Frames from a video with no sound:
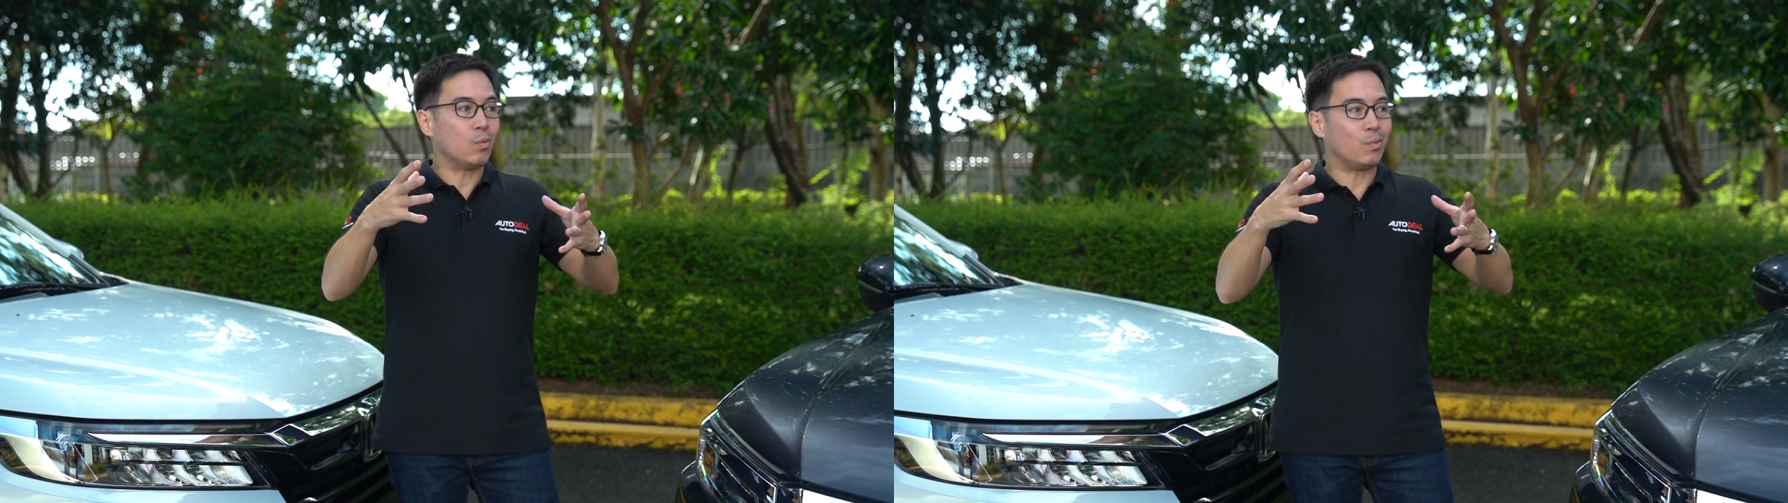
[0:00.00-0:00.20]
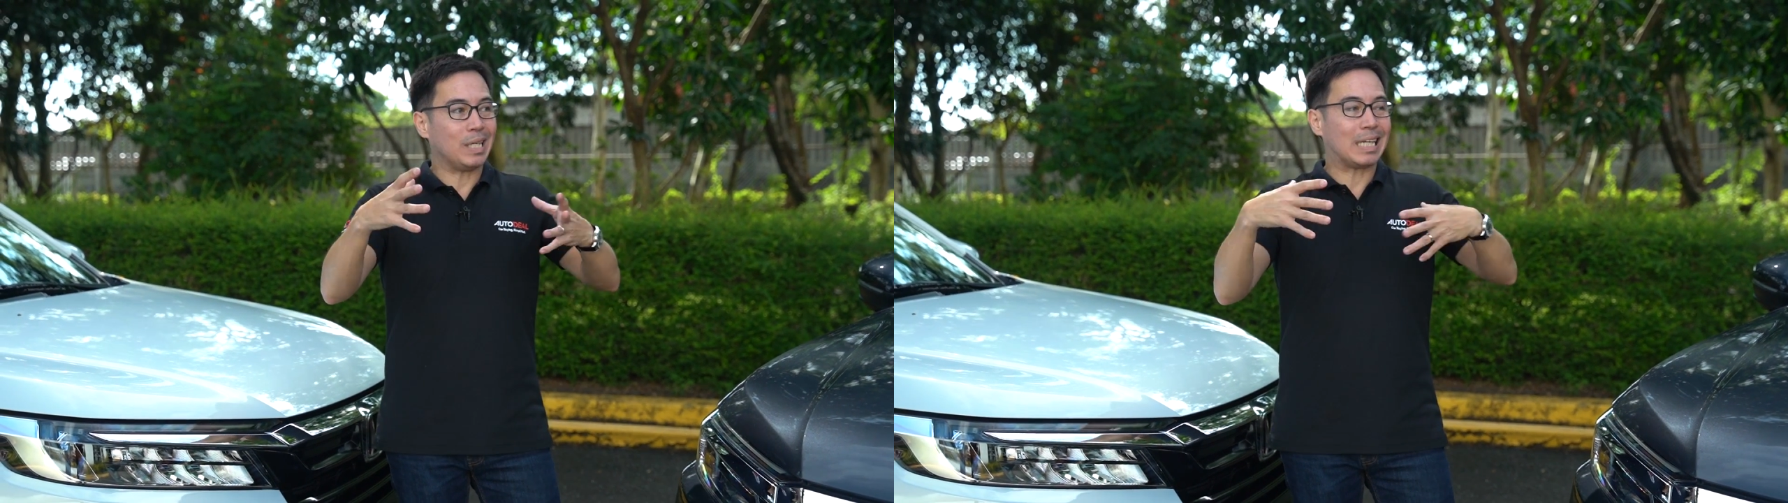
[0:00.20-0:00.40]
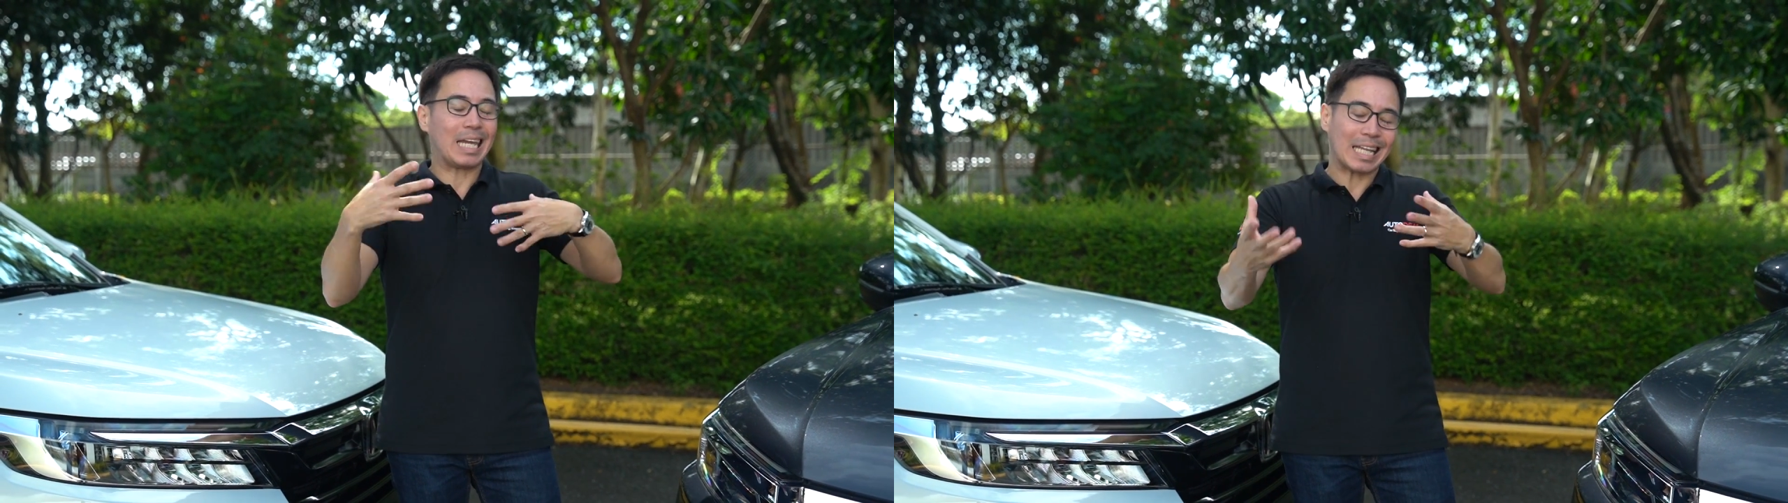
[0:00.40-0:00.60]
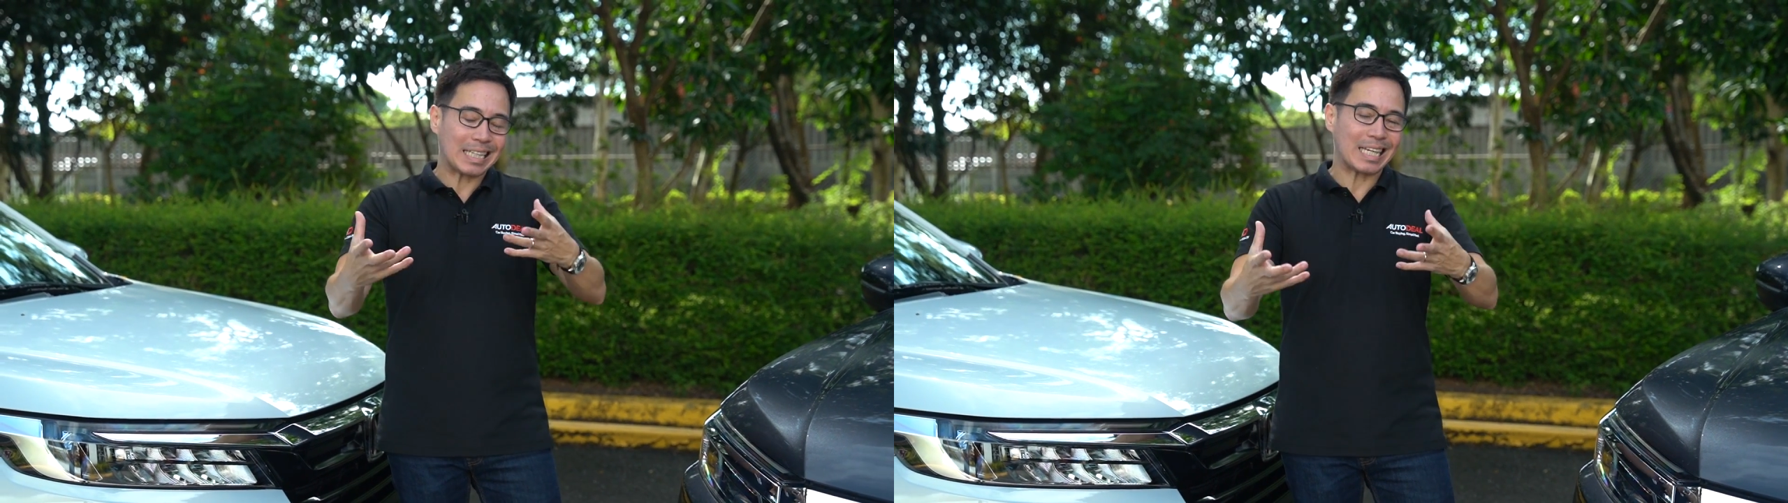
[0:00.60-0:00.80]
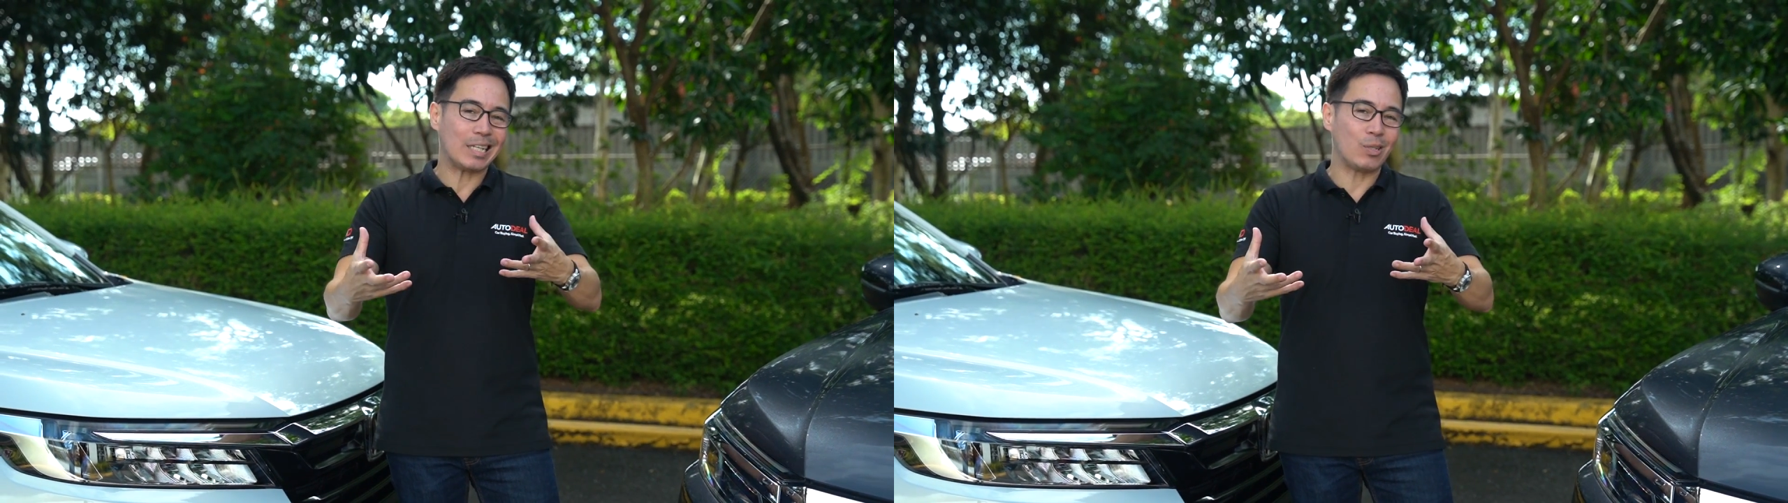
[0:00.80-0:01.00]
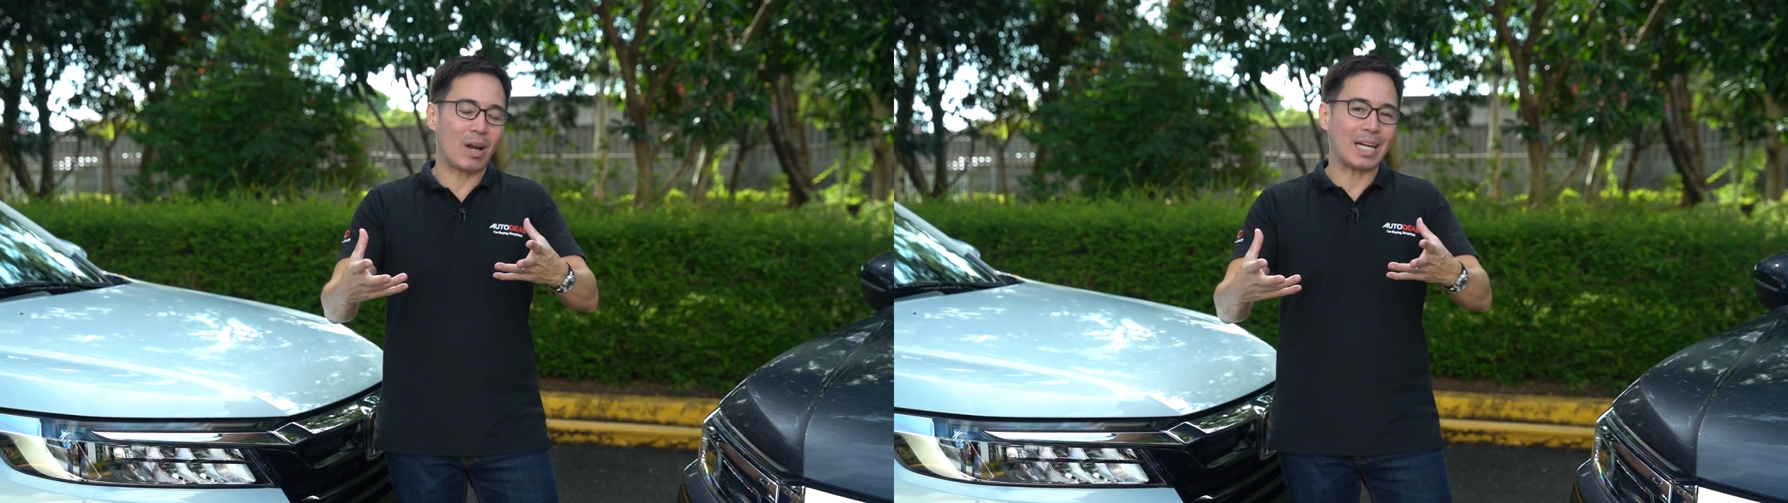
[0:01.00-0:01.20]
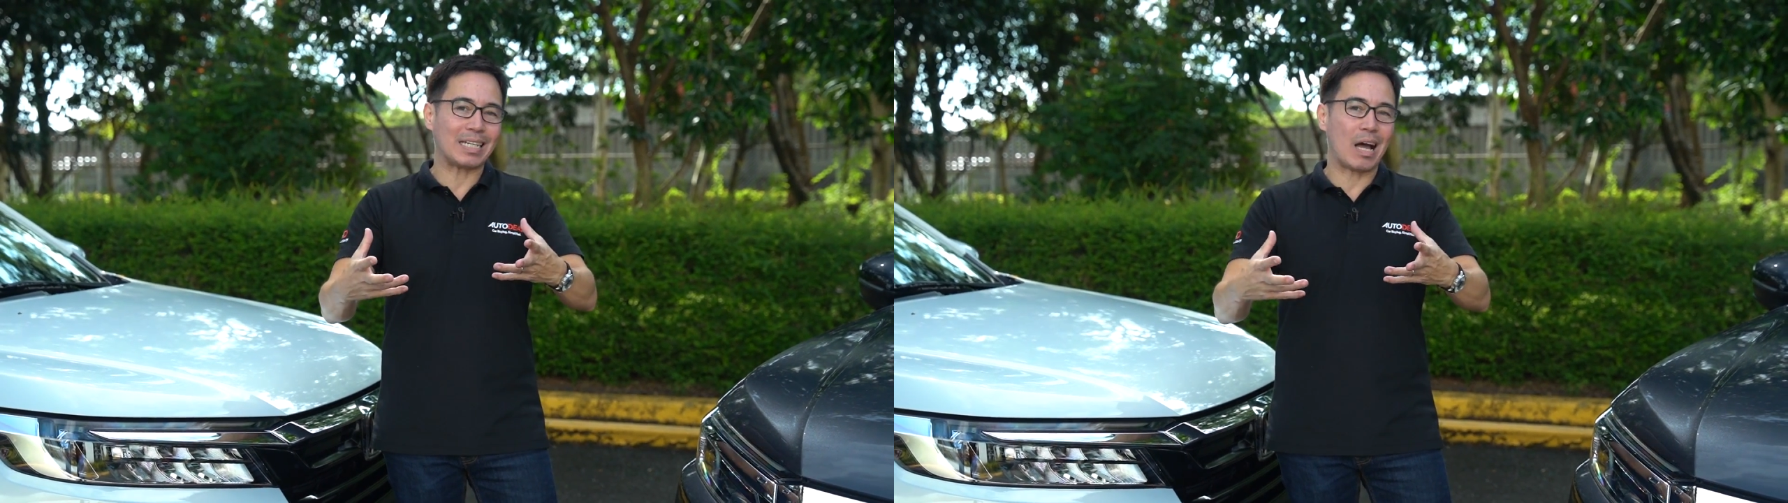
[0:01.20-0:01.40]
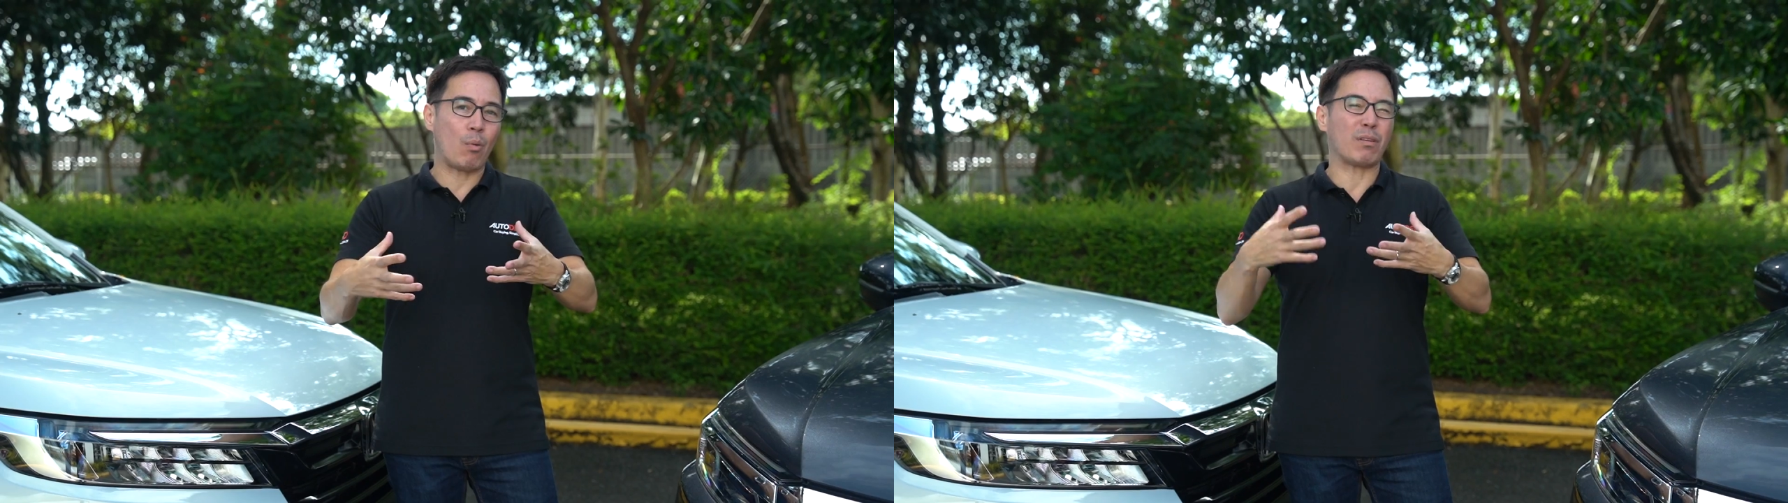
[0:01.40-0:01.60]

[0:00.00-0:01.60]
we can't tell you right now